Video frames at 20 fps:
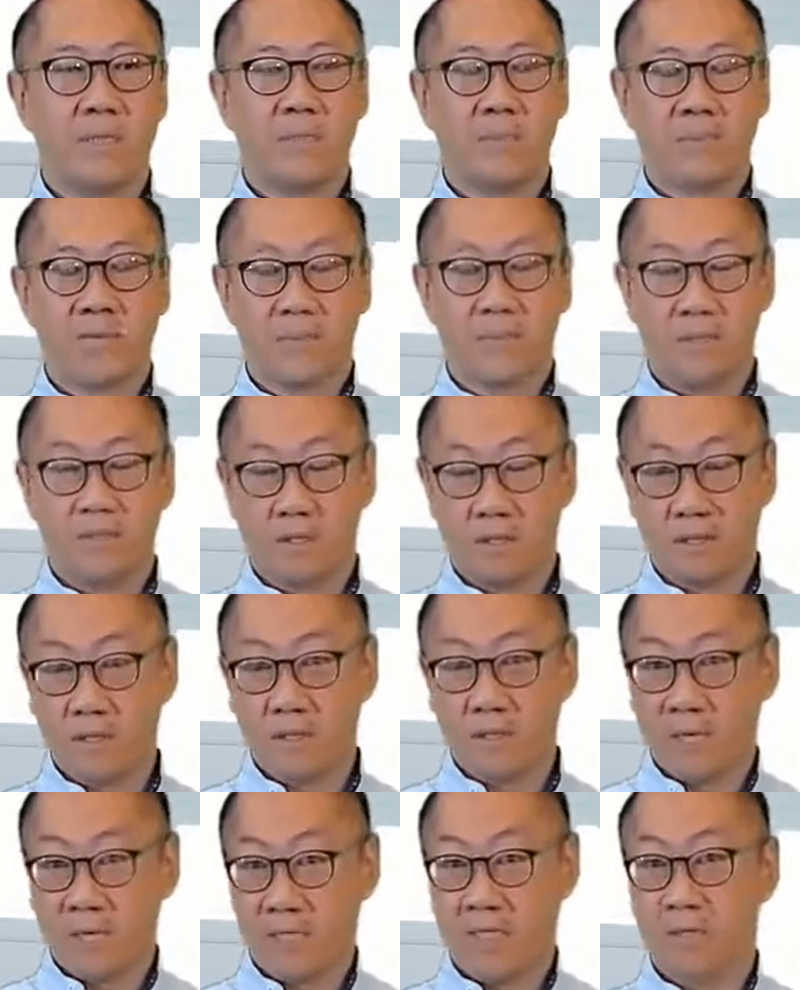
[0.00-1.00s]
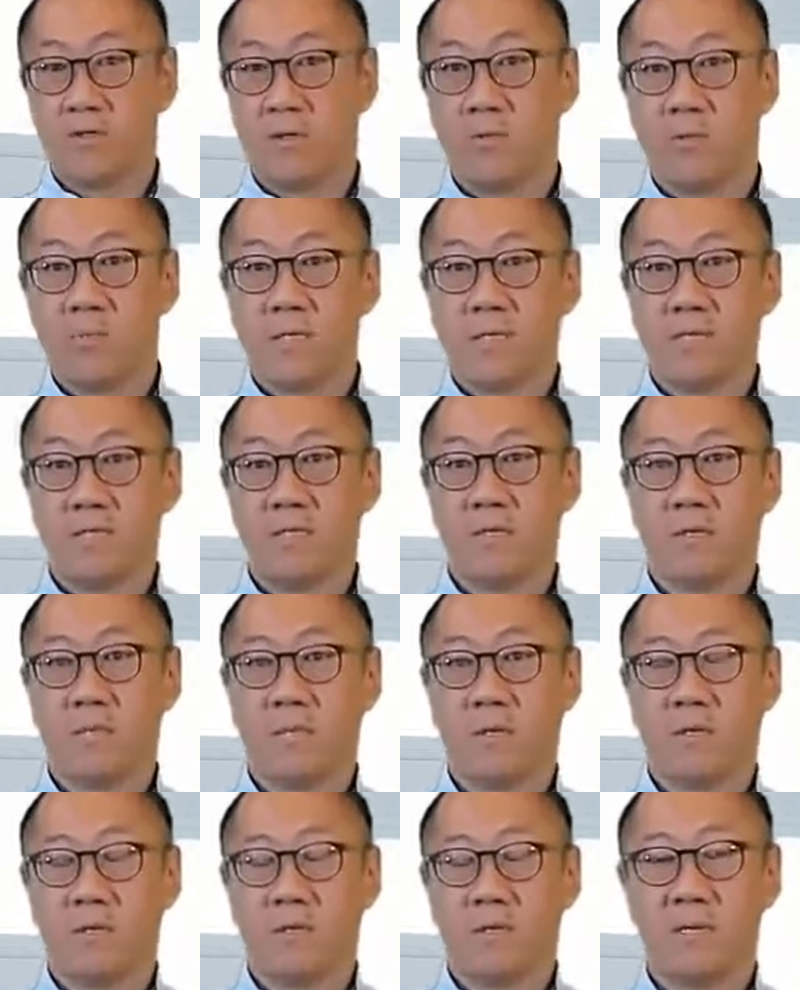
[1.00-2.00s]
be able to look at its own business
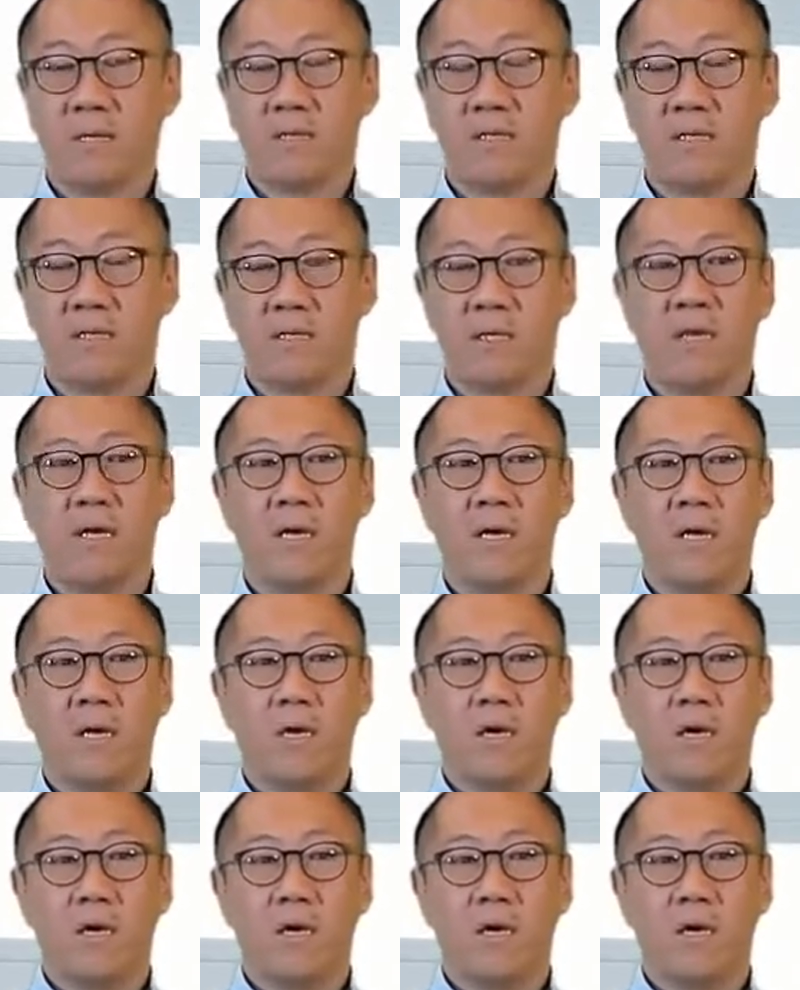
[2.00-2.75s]
model and say,